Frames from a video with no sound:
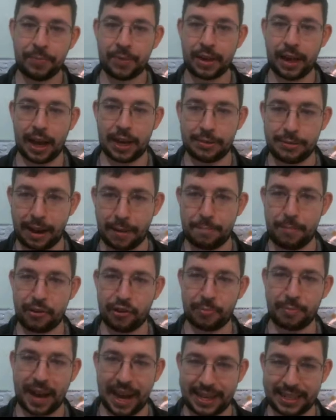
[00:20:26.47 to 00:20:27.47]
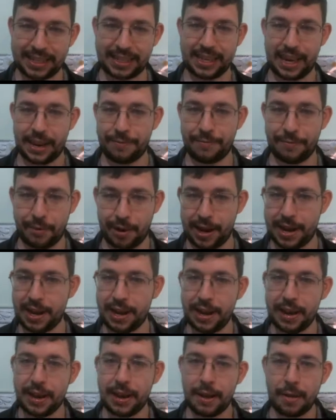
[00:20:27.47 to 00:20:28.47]
As we had bishop takes c3,
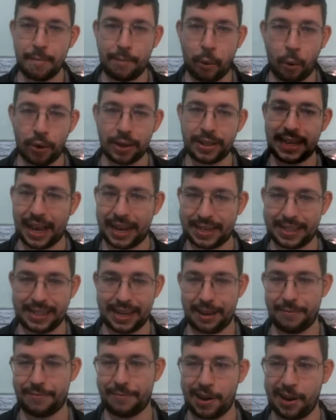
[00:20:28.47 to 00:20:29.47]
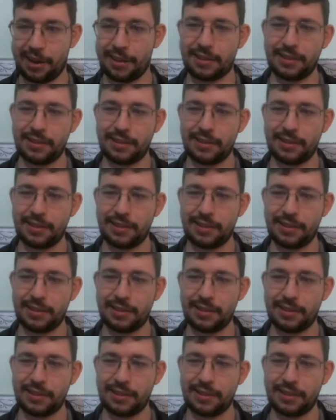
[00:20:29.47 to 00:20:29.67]
pawn takes c3.